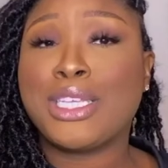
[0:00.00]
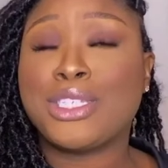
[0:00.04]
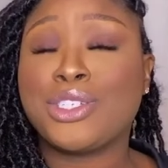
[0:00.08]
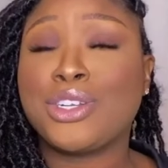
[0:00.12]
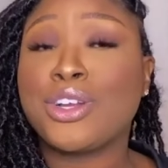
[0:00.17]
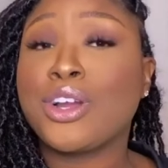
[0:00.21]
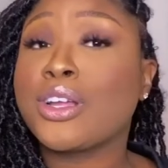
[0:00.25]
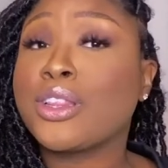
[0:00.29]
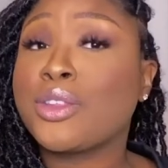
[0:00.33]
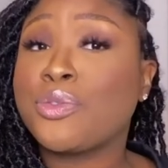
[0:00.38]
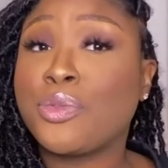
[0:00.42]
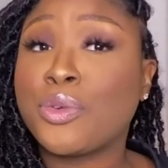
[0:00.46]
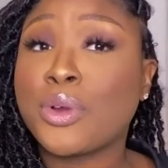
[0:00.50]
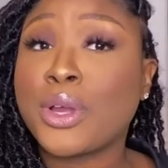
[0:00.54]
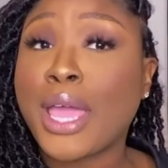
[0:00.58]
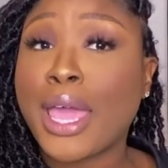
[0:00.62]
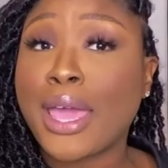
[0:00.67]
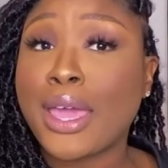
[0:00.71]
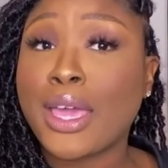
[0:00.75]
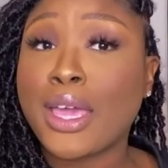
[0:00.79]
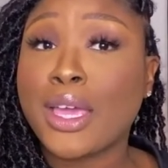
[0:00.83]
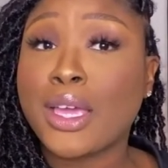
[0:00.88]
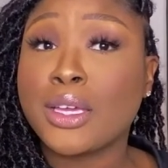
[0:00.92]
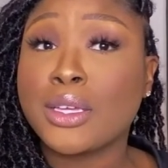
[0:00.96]
get your girl a
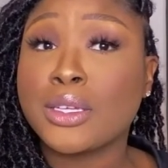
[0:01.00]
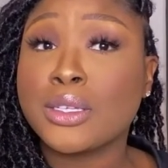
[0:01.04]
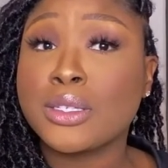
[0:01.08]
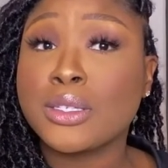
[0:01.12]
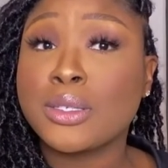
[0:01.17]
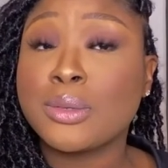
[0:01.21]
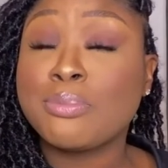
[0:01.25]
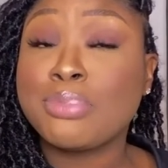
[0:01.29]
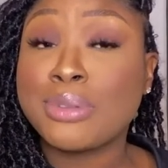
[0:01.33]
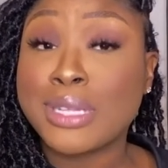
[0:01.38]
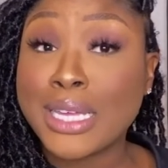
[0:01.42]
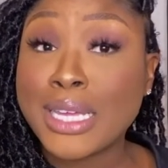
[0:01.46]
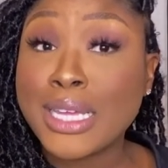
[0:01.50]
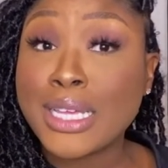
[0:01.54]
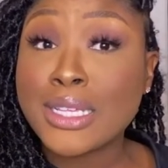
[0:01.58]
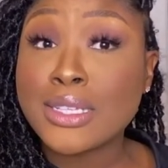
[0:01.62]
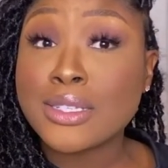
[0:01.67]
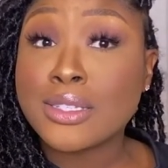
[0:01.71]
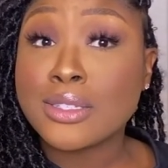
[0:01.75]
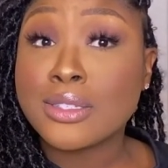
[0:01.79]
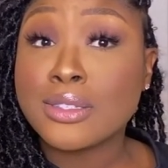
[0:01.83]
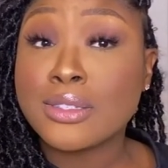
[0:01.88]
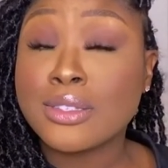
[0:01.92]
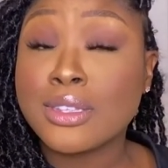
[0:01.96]
4K. Please.
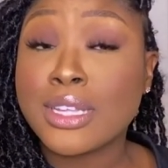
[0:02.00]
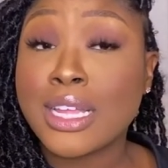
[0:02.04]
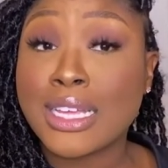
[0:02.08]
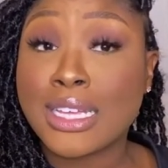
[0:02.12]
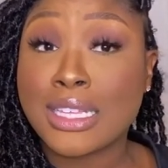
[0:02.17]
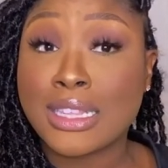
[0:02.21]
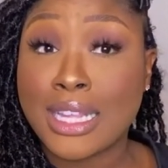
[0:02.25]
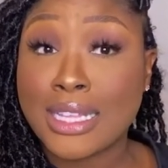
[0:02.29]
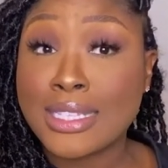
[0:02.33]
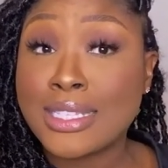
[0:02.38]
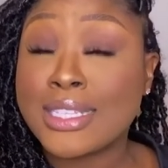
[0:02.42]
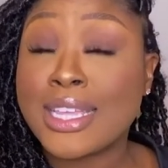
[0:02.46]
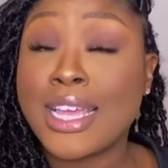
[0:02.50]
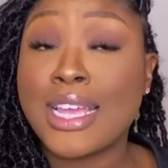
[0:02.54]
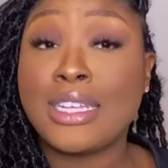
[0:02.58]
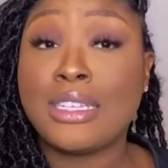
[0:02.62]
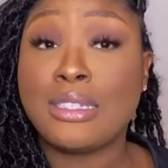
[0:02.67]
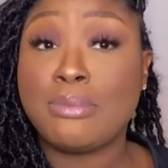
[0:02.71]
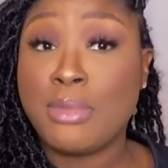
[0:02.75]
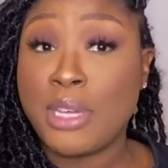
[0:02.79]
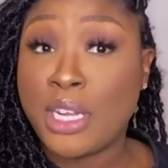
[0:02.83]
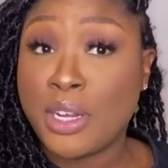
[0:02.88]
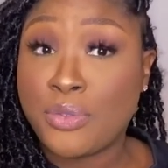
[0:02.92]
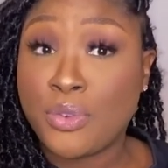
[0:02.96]
Like, let's
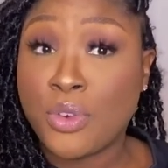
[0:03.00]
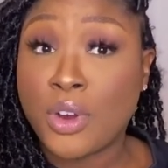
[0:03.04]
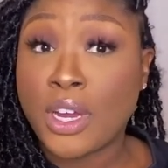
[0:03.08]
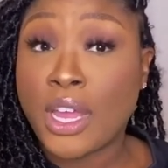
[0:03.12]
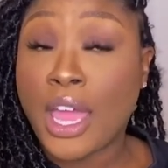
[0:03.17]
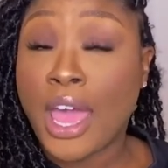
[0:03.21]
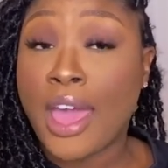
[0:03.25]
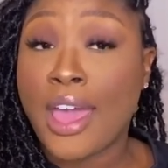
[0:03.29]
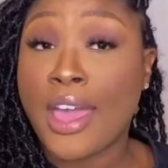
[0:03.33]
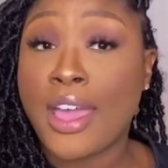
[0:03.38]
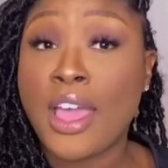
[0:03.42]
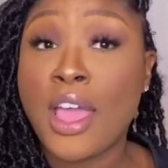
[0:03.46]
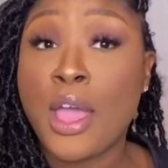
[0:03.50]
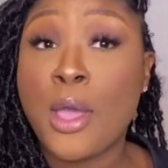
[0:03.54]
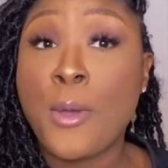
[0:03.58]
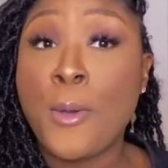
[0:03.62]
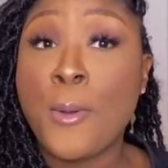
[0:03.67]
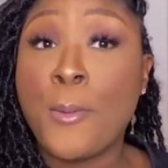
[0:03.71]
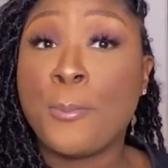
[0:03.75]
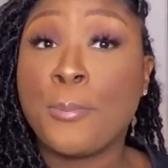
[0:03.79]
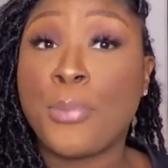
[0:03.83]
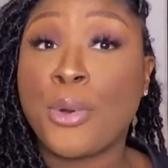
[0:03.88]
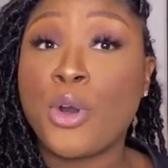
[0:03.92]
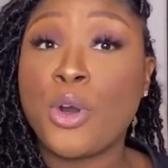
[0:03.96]
get me to 4K.
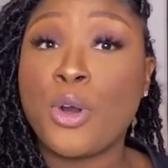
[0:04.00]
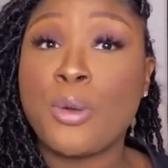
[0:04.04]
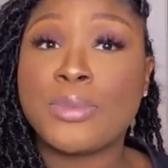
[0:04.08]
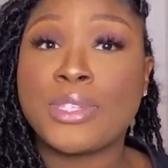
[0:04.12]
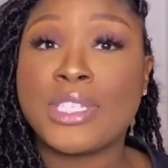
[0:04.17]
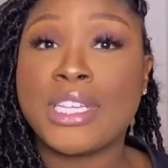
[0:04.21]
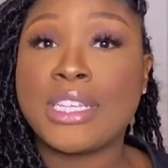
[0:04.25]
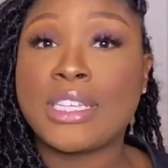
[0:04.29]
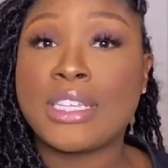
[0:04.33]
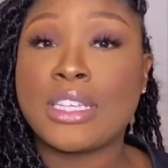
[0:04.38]
Boom.